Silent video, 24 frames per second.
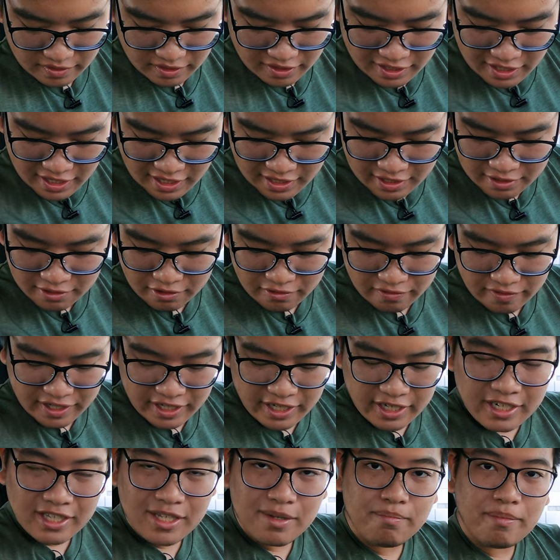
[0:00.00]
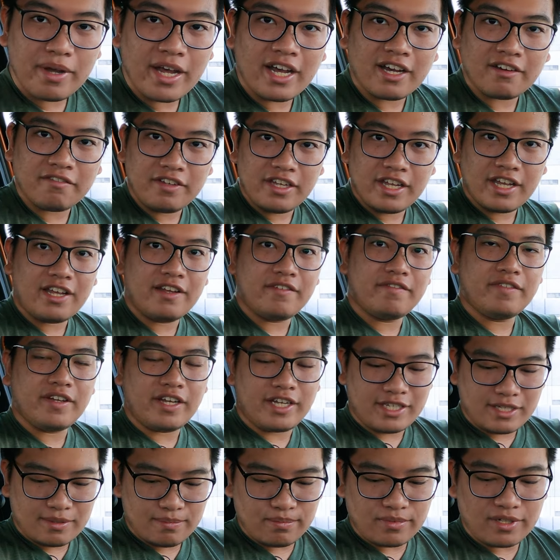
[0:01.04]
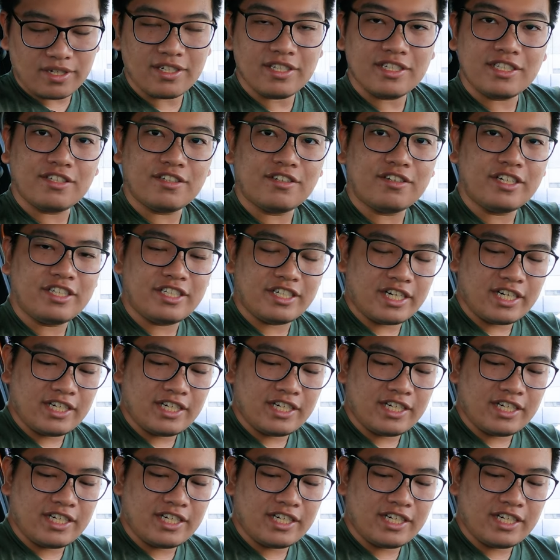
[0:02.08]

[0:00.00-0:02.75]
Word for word: Then over here in the back, we have a small storage